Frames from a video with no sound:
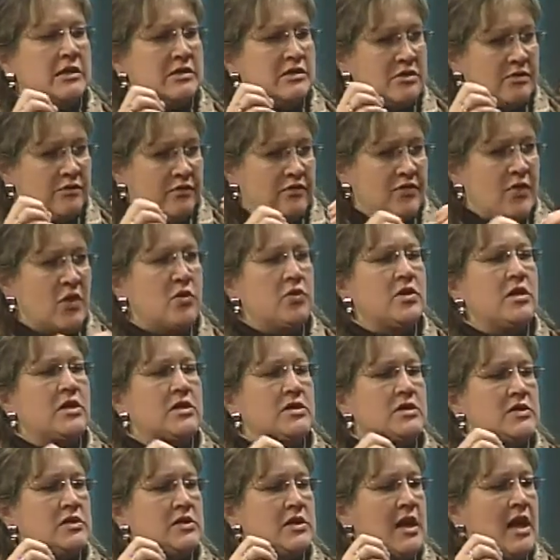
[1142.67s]
to
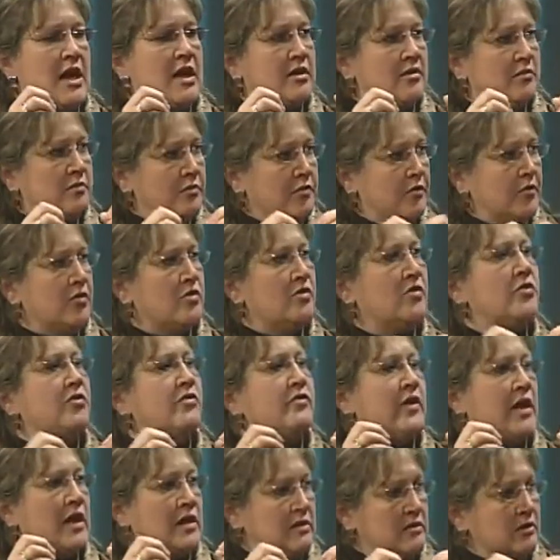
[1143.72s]
focus and improve
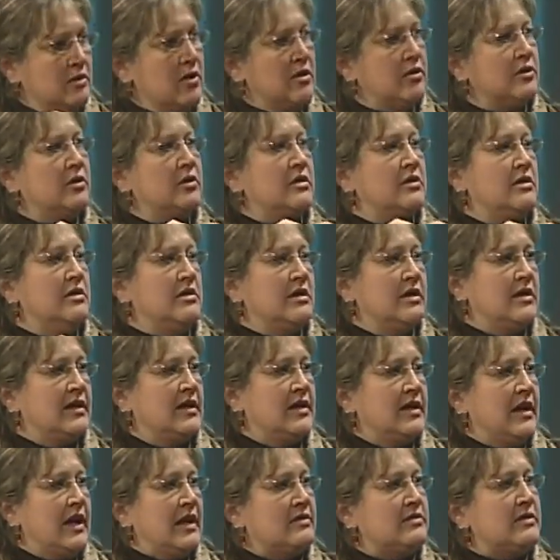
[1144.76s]
and look.
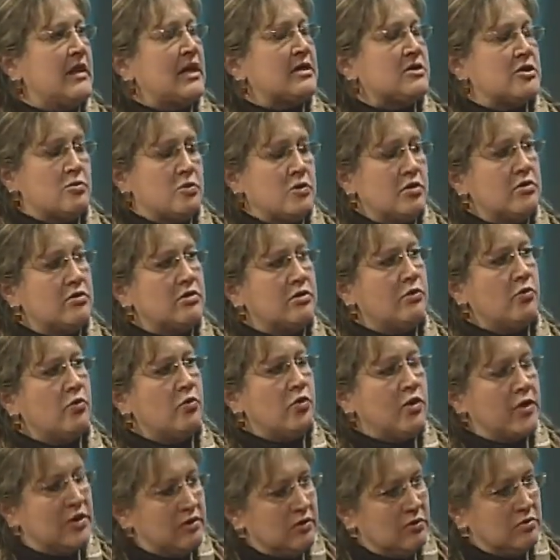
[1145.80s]
Yeah. And that's real,
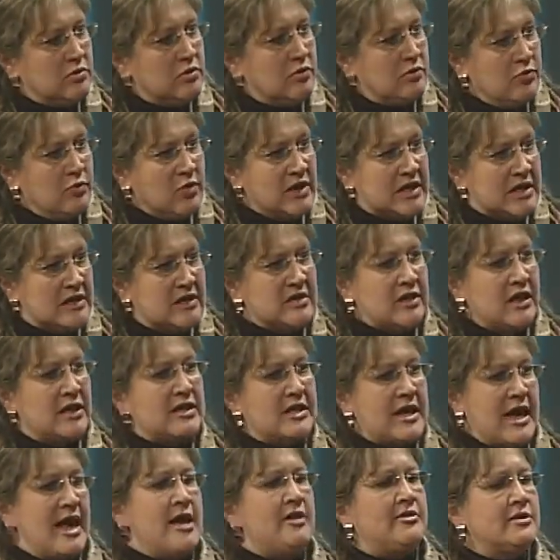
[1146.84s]
the, the real
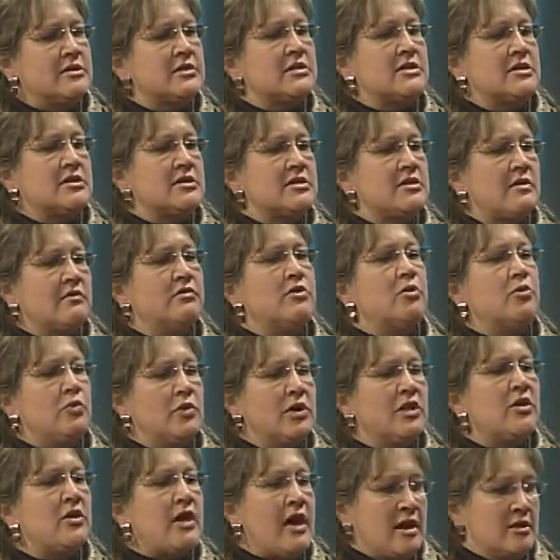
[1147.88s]
analysis of the
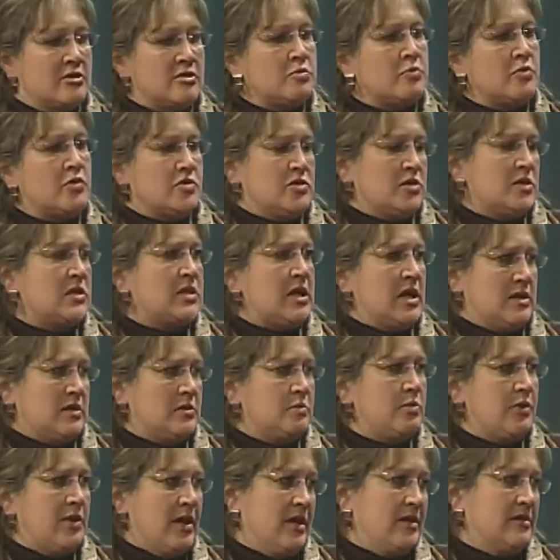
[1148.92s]
real experts takes
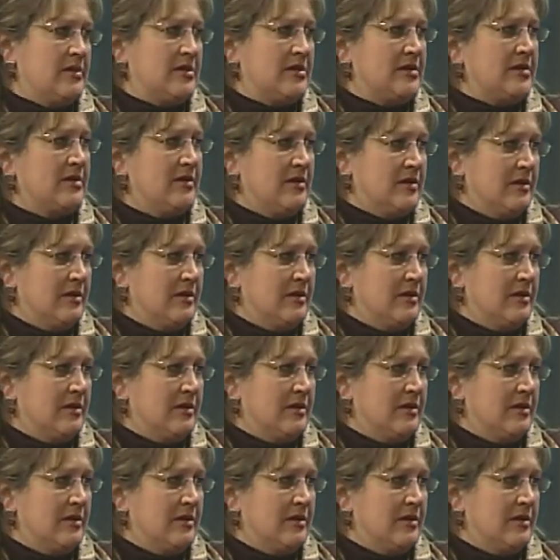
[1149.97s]
place. Yeah.